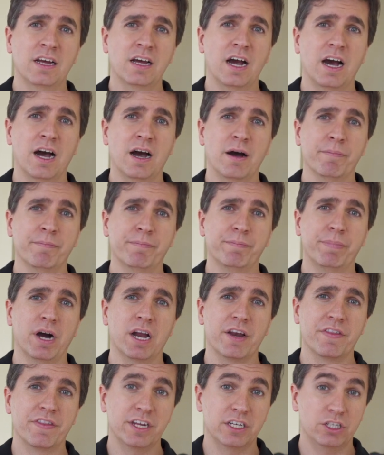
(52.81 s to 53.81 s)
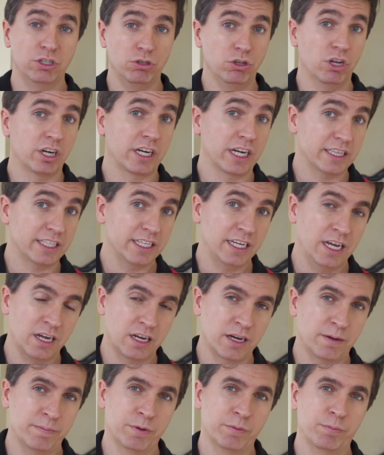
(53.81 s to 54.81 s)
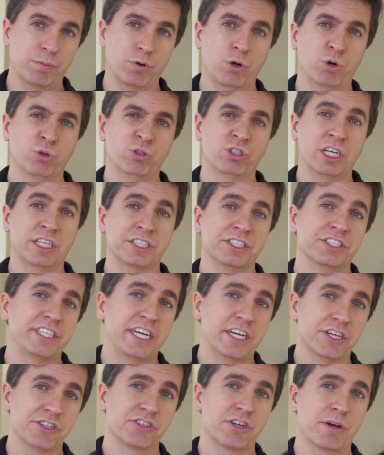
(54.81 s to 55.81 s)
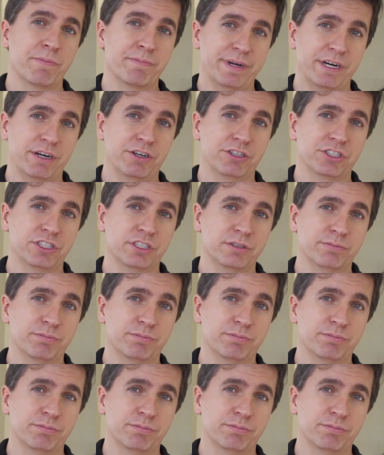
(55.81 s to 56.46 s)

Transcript: But they do look at the income approach and sales comparison